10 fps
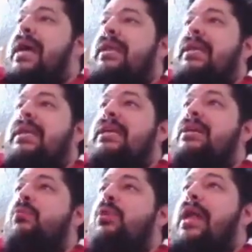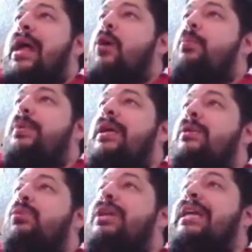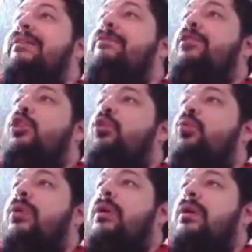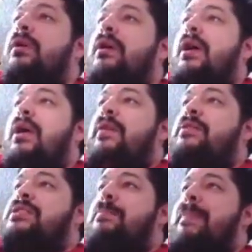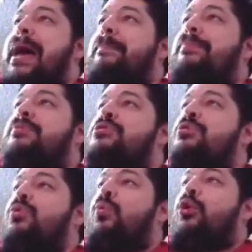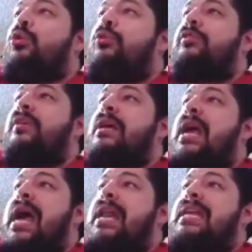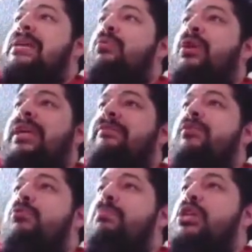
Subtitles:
And he will give you, there's the map to the world, and he will give you